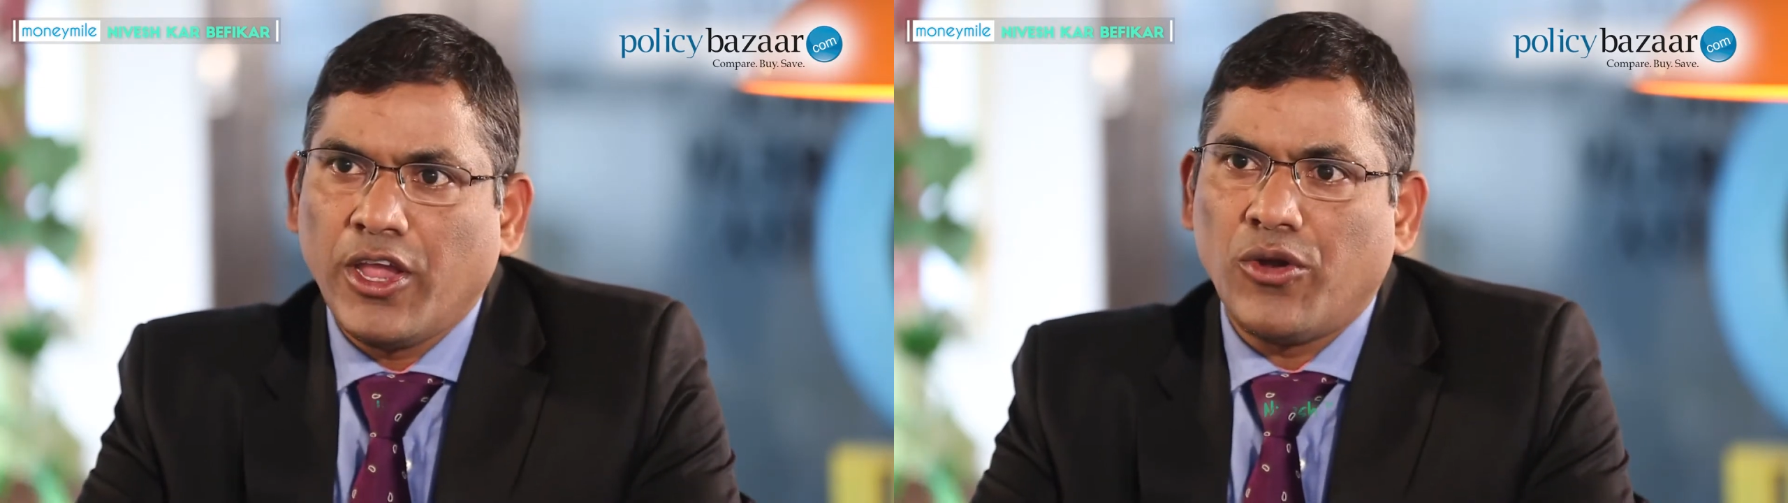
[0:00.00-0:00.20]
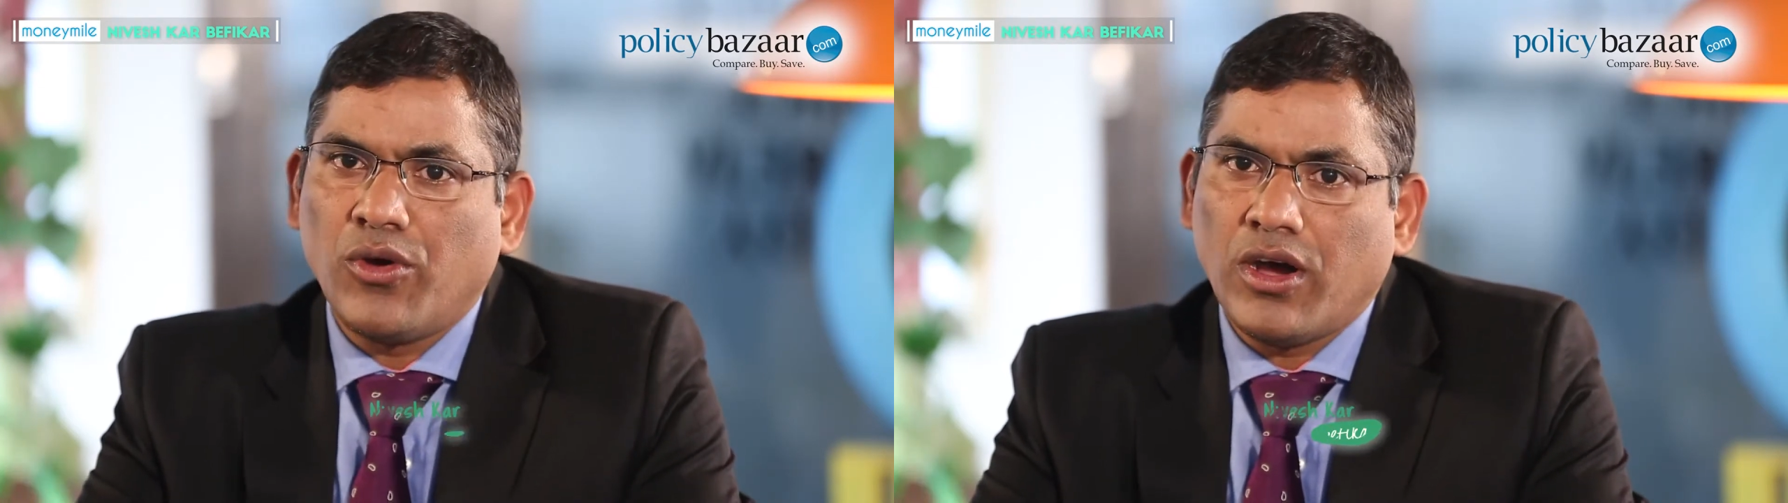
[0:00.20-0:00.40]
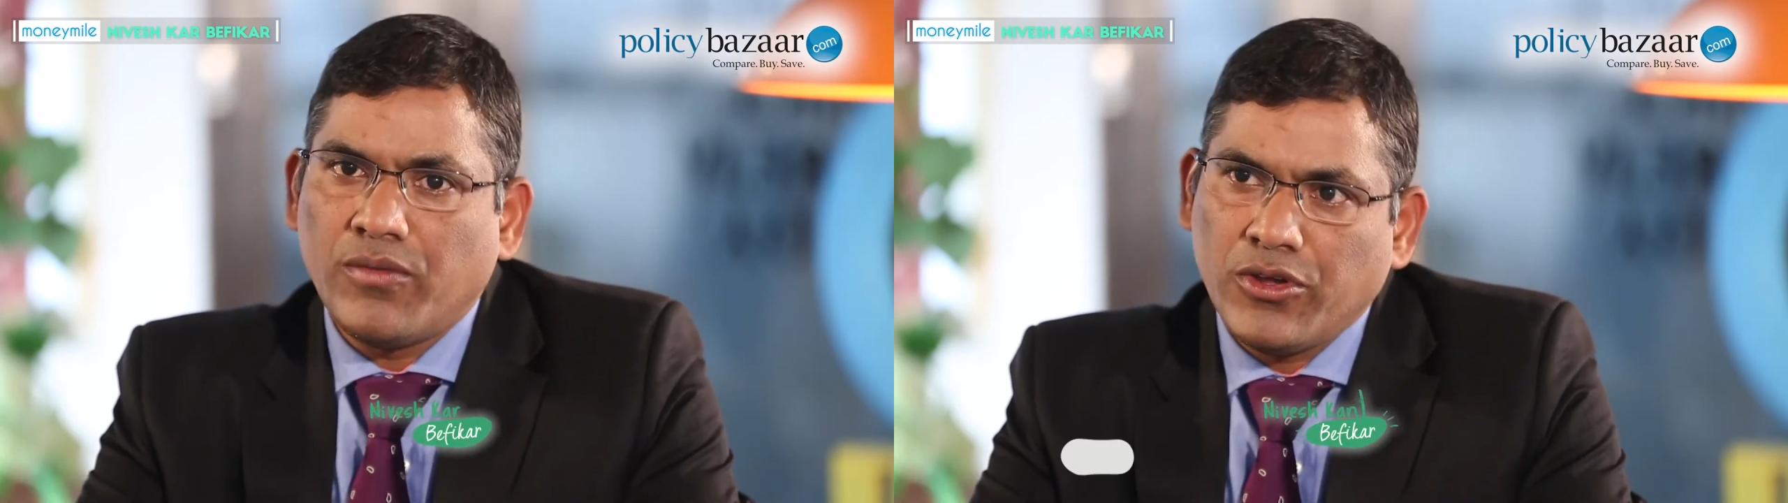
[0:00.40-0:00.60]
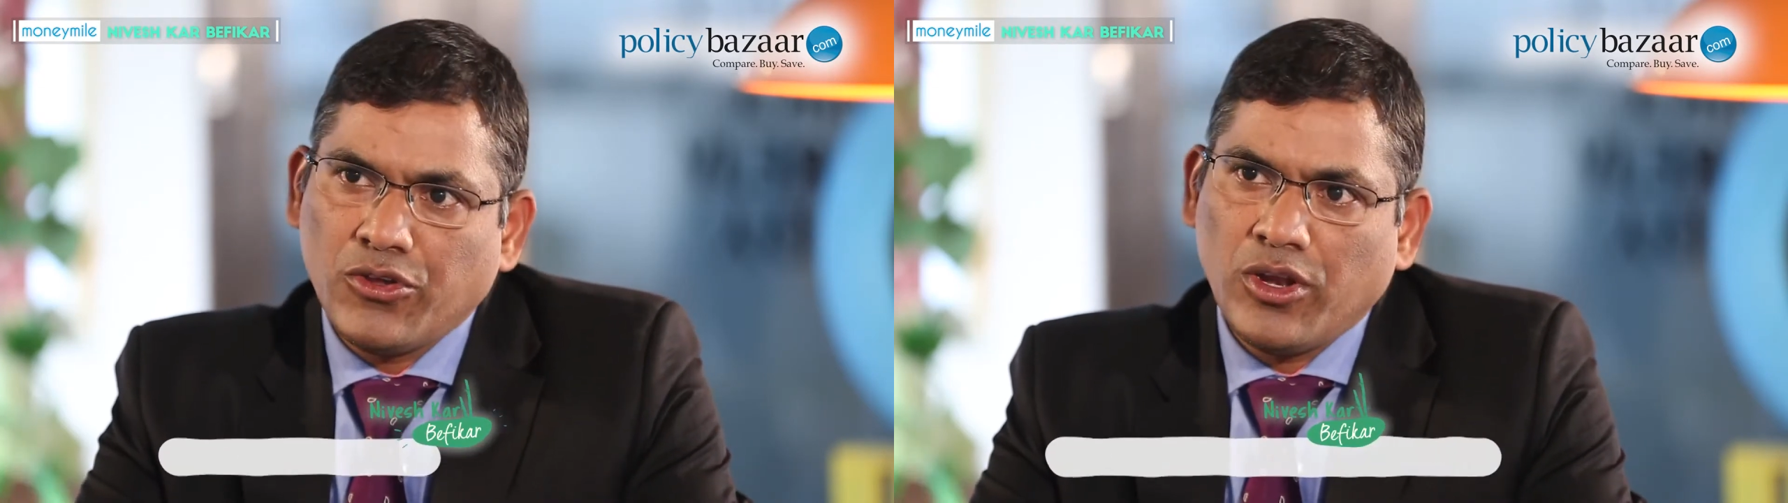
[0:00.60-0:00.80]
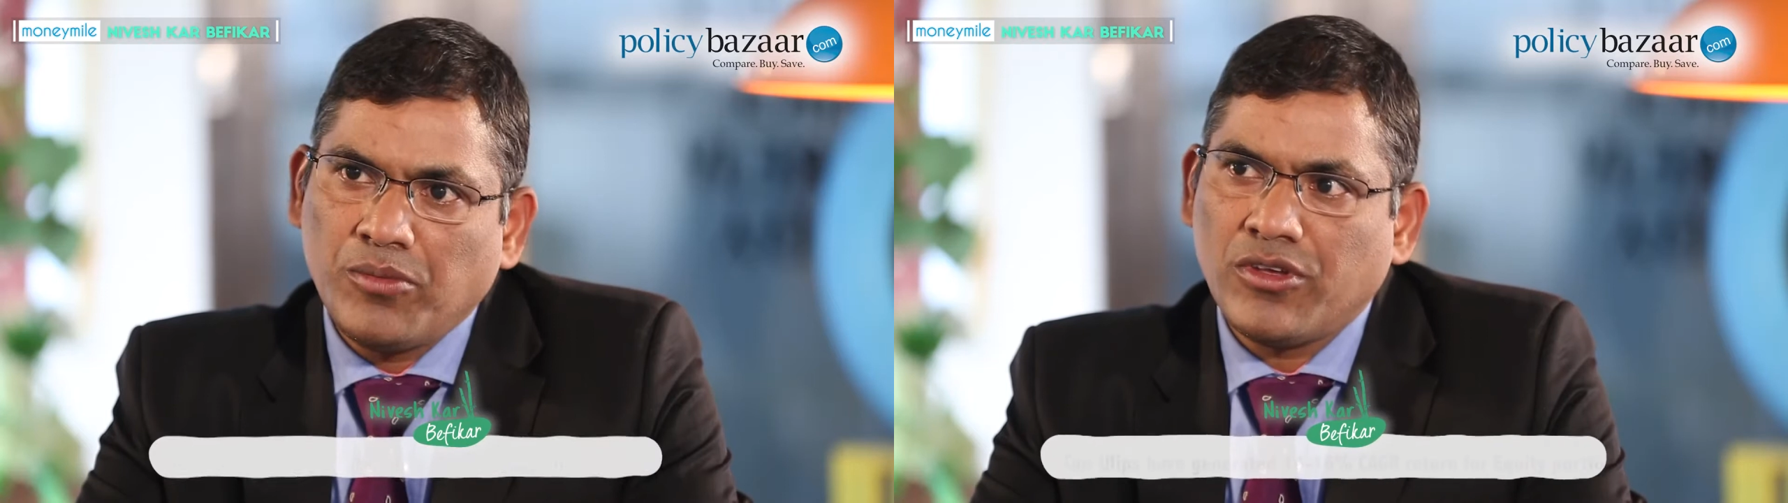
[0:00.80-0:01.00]
our
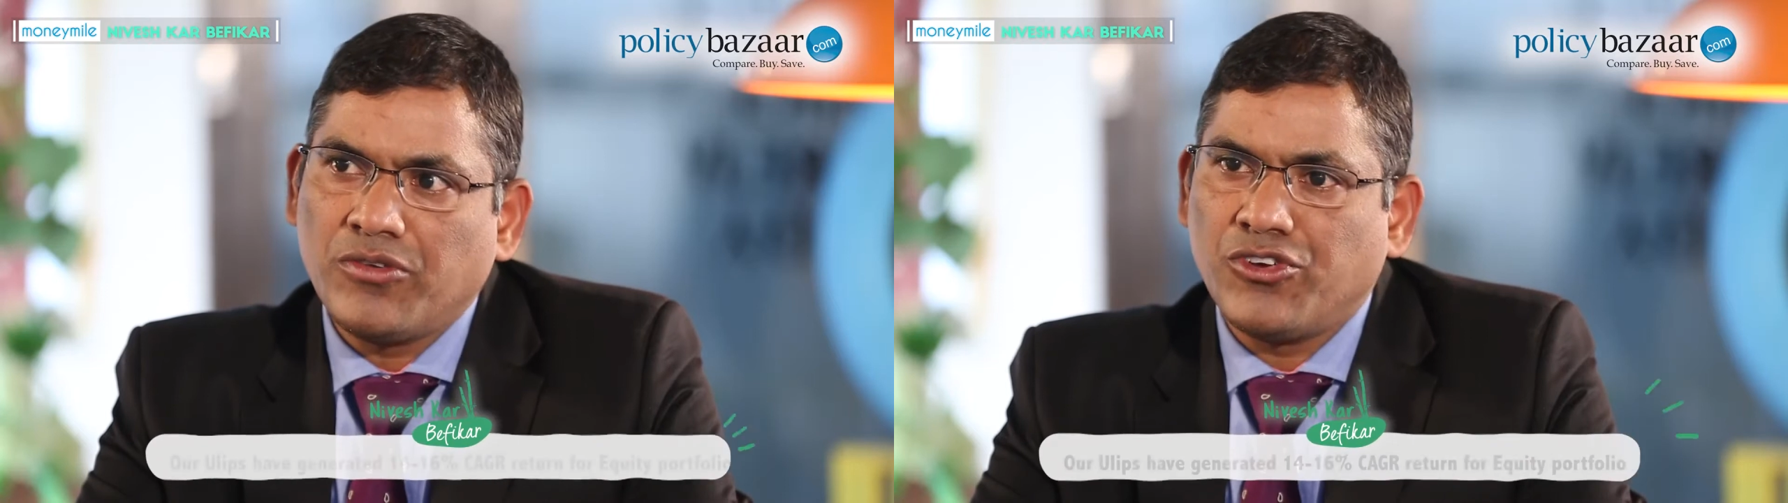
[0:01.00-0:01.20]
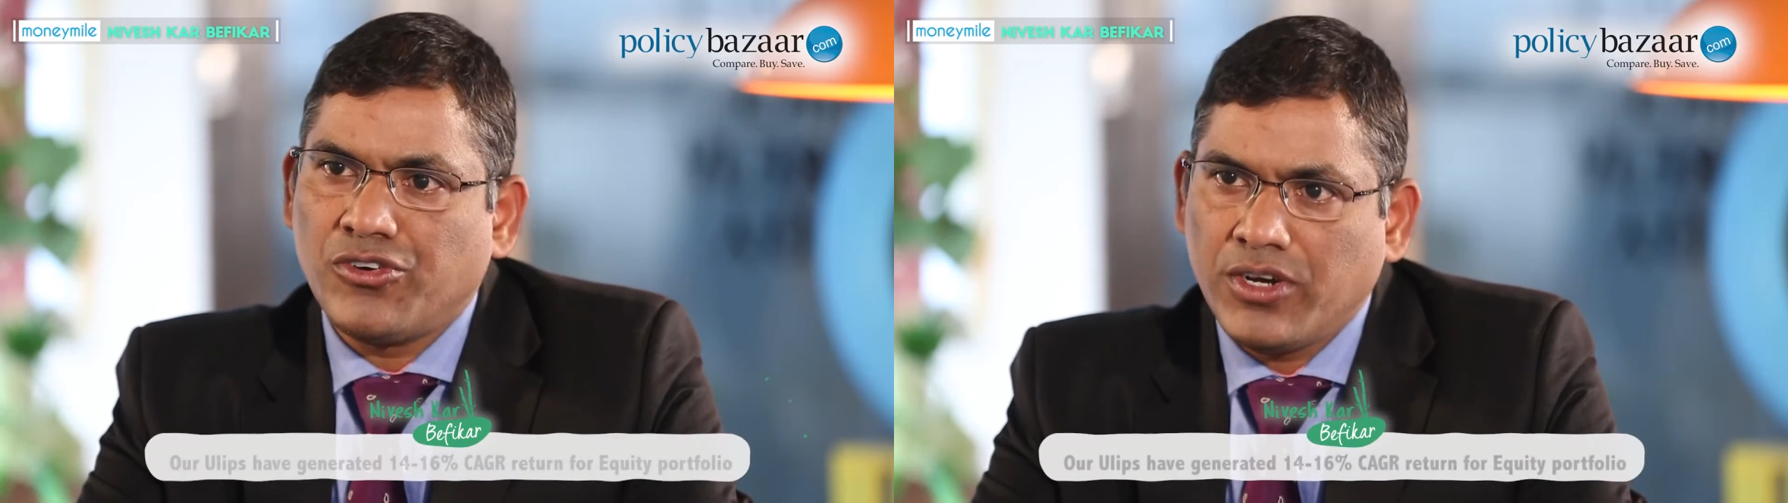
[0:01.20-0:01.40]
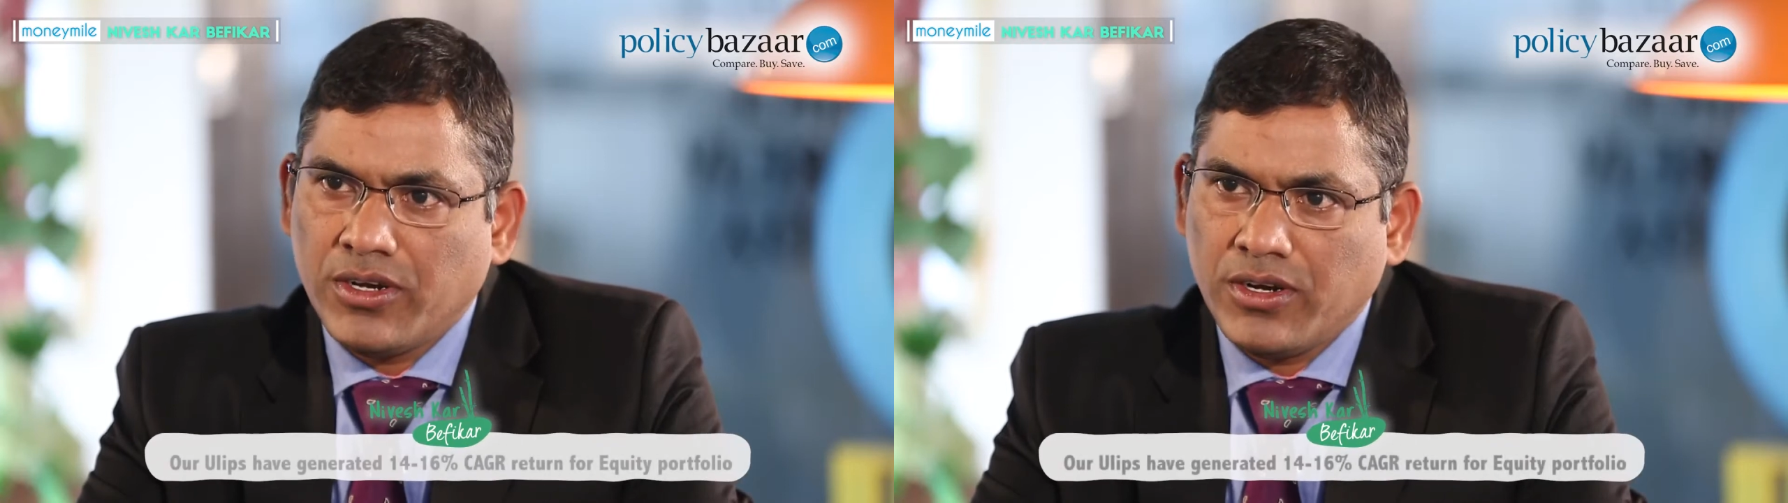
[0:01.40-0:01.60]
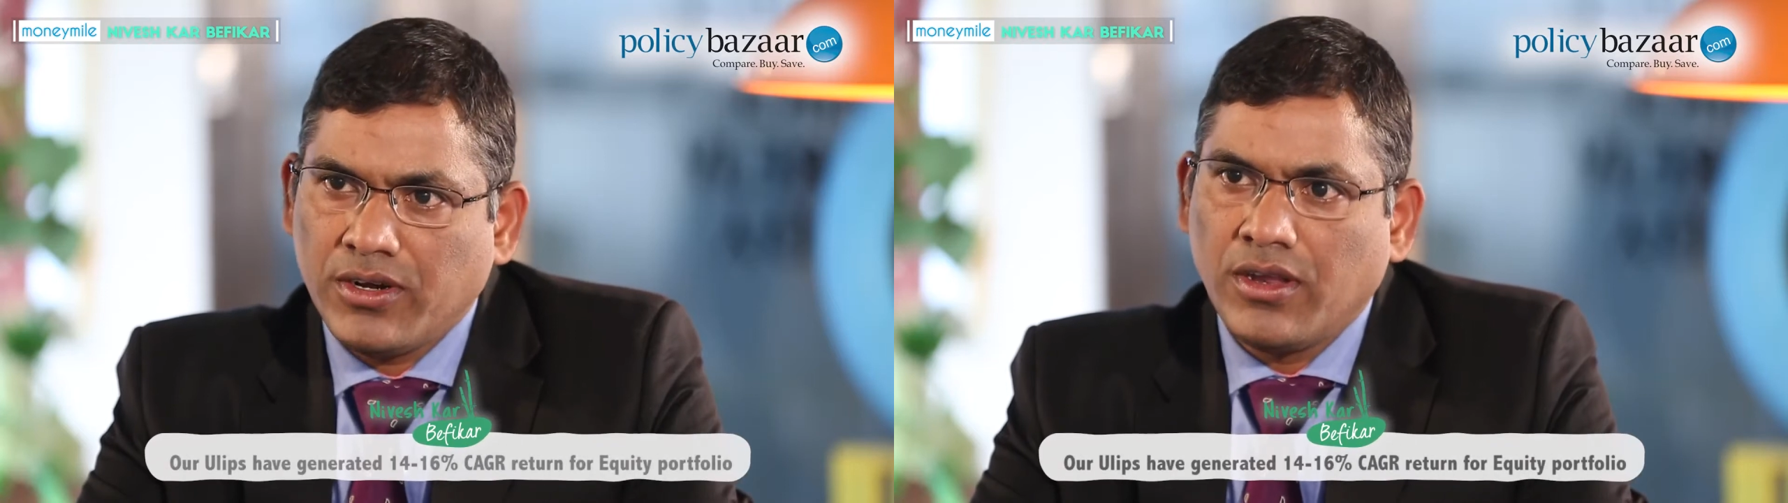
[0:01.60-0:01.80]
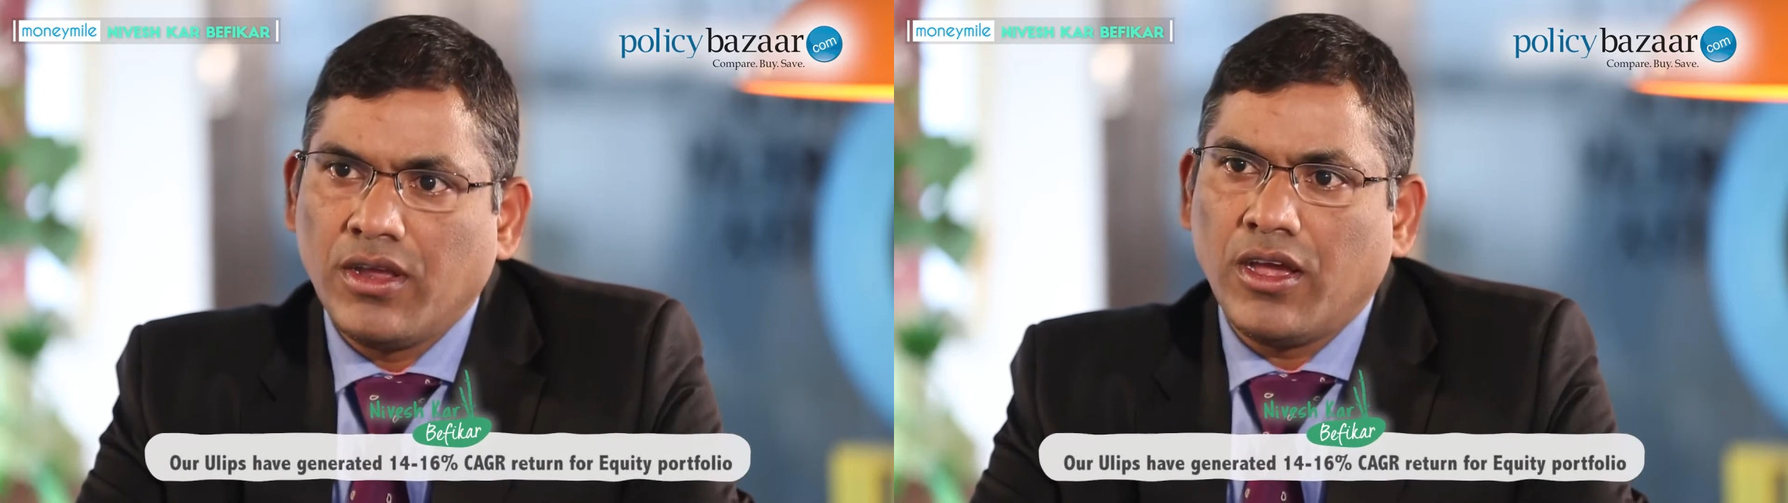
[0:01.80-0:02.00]
ULIPs have generated